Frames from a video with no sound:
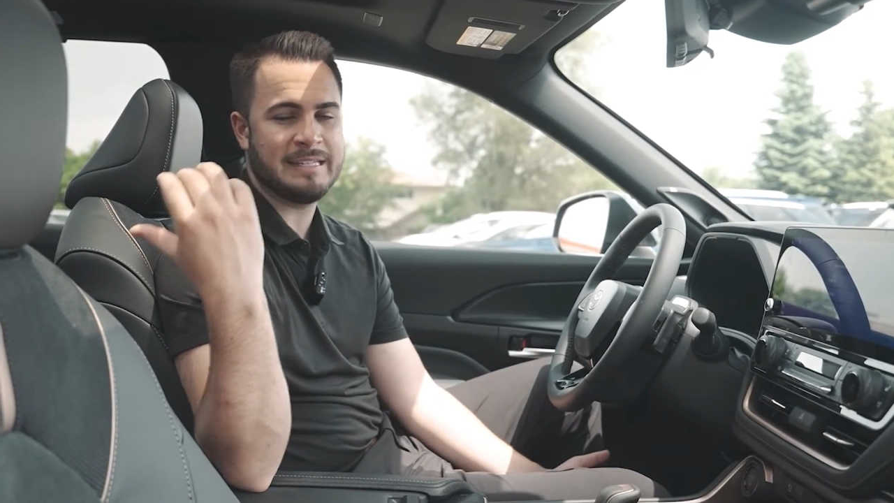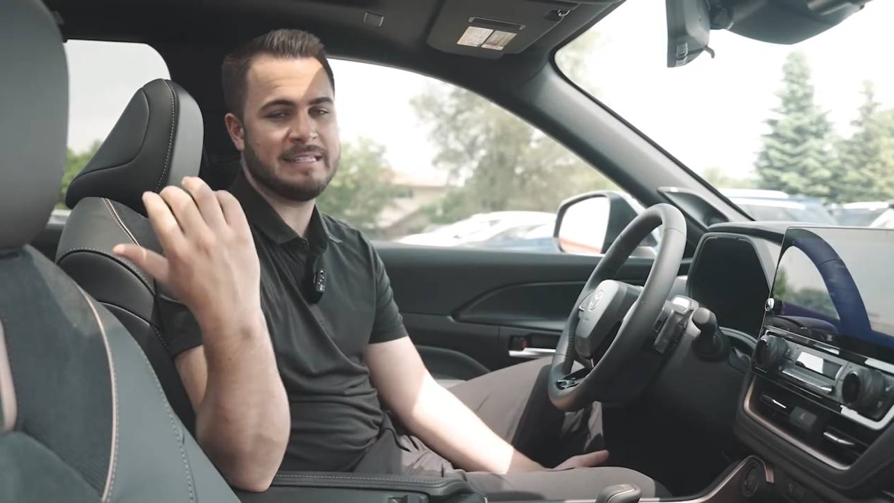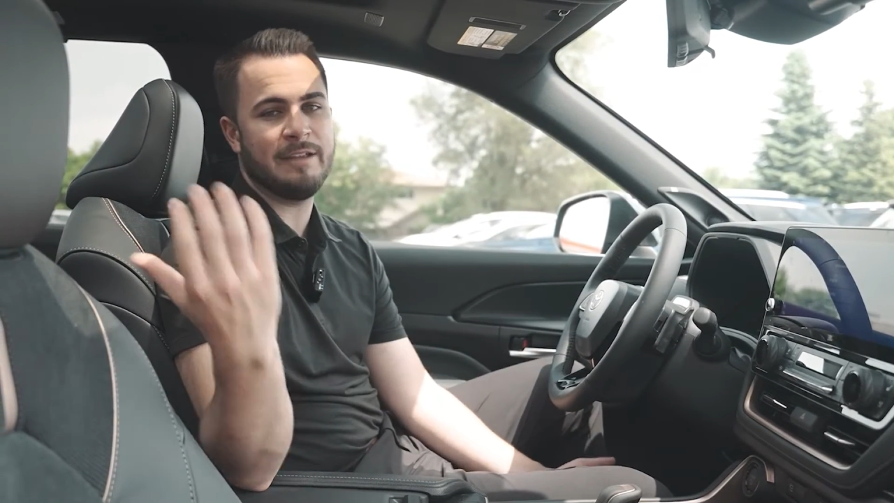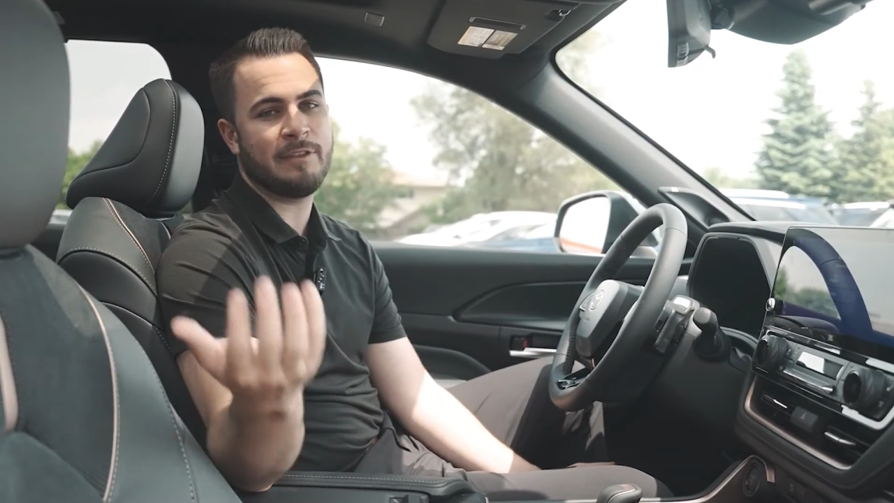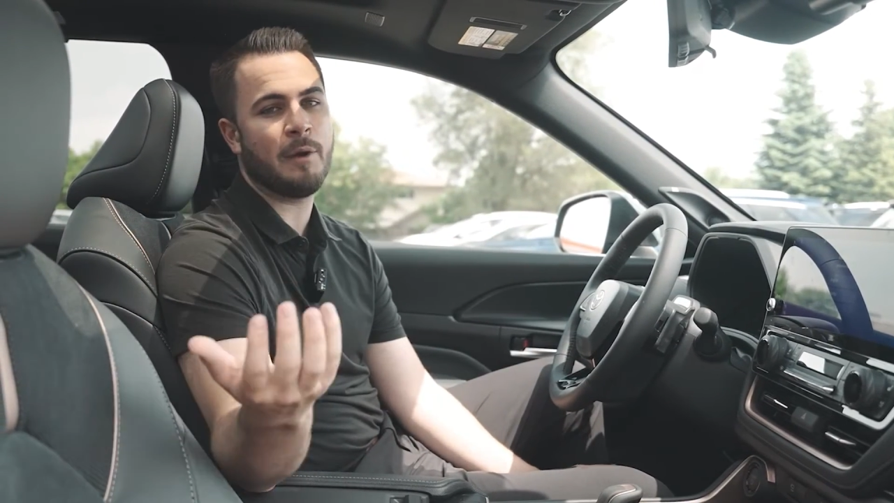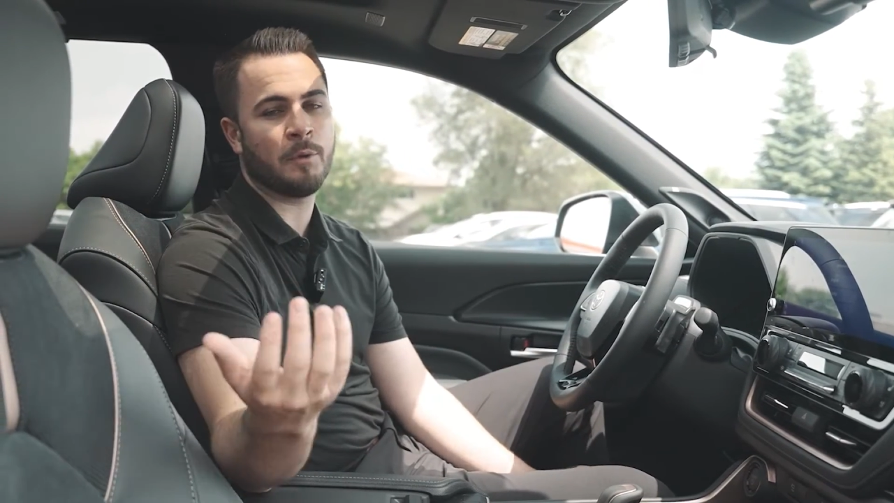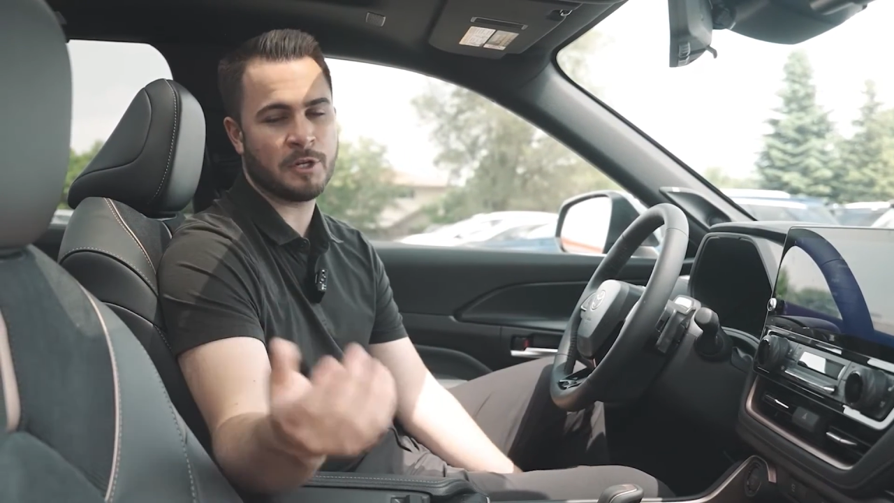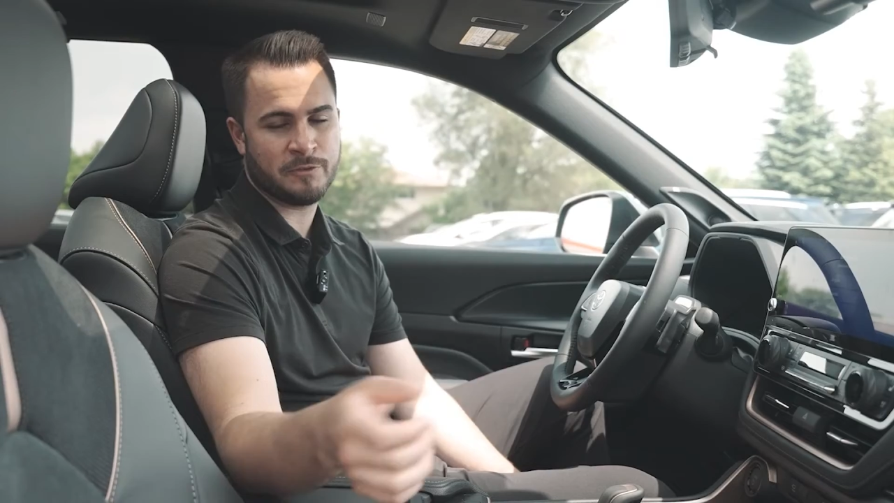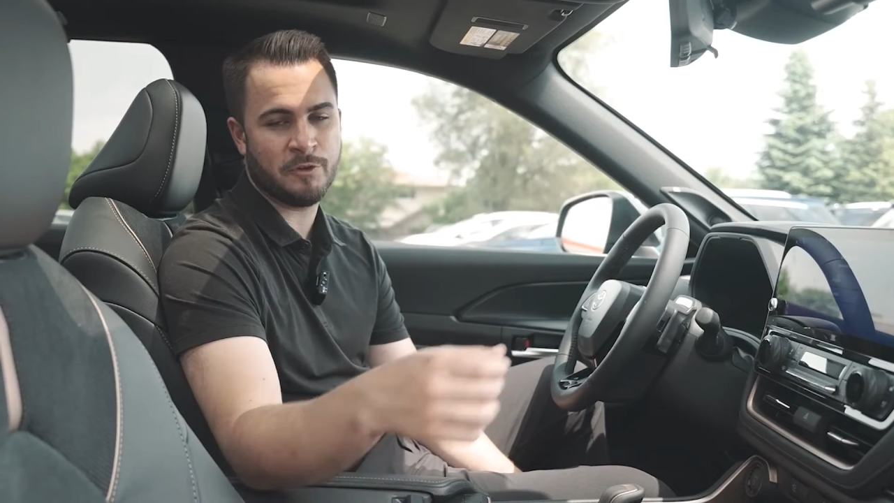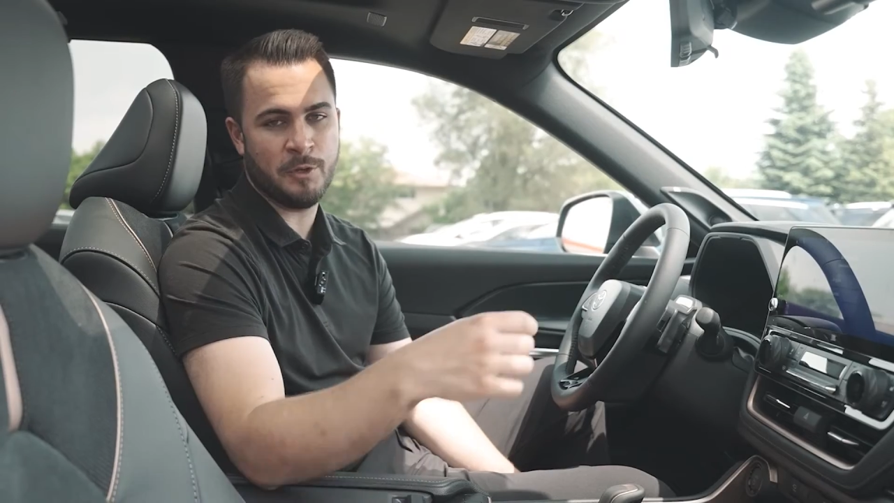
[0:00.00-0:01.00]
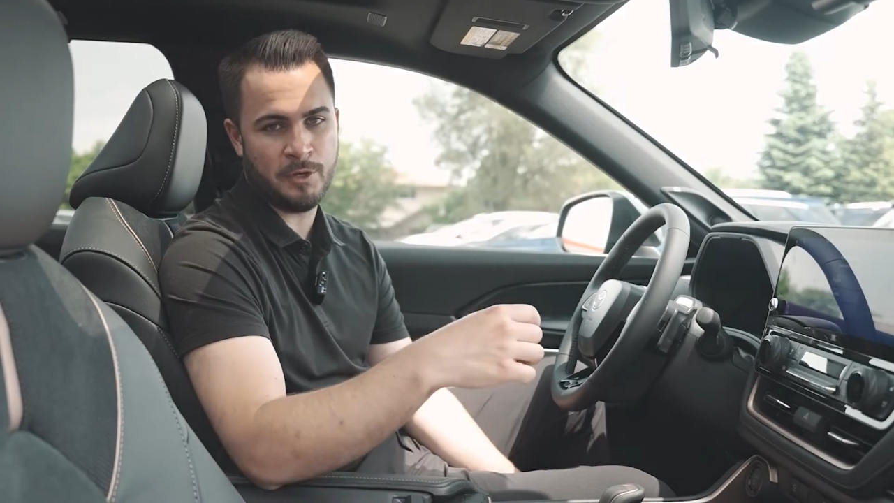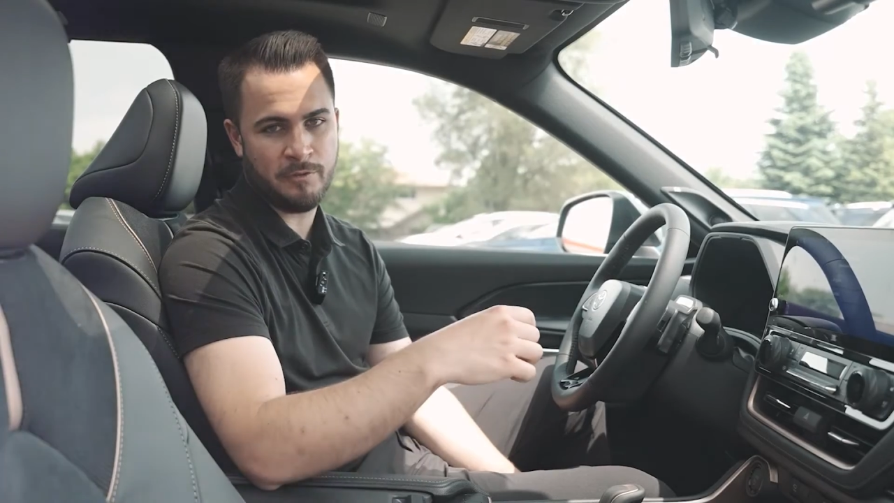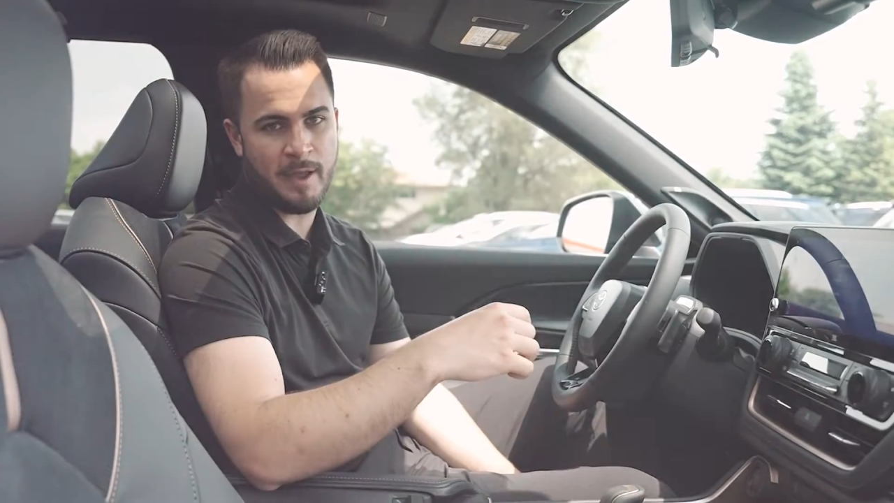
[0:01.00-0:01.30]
to see if that works for you and your